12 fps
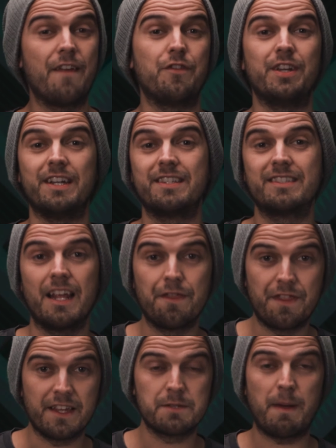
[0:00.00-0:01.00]
If you need to
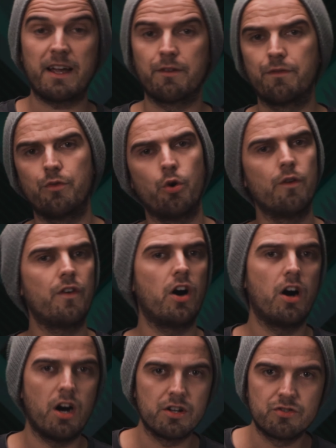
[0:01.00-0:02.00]
send things back and forth,
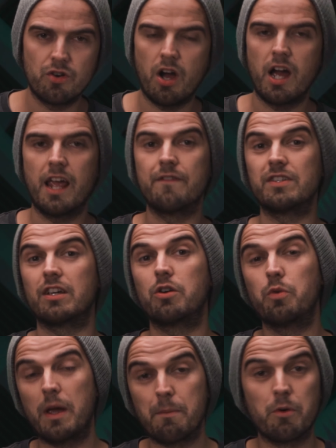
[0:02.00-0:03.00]
hard drives,
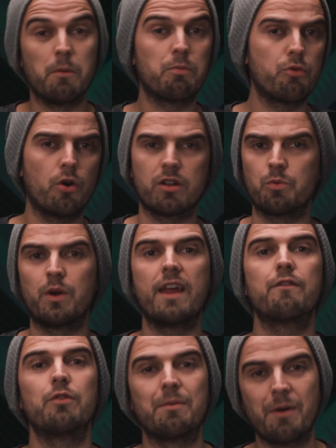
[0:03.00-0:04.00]
equipment, product,
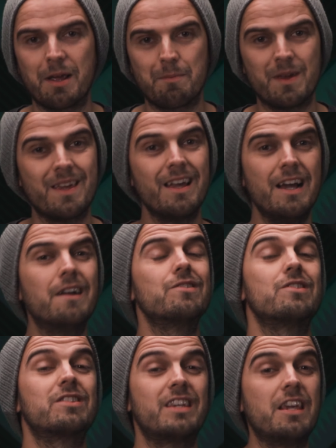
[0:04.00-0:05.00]
whatever it might be,
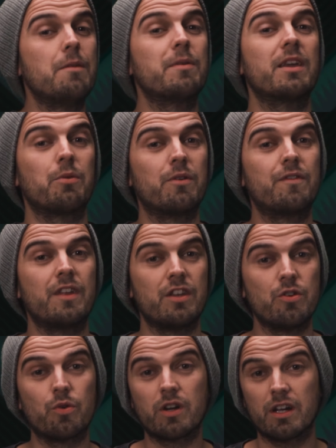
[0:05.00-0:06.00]
just keeping it
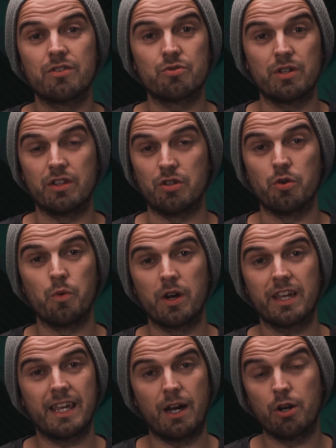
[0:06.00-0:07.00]
within your country that you're
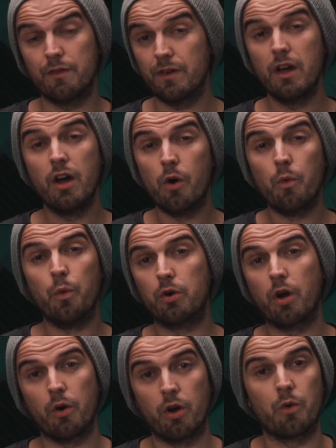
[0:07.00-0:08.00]
working out of will
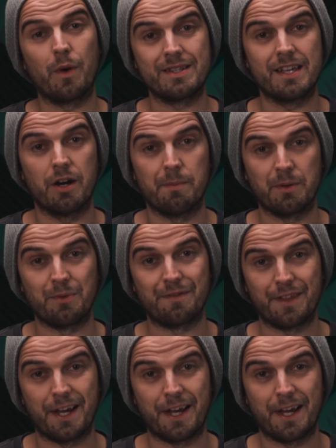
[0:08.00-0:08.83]
go a long way to helping with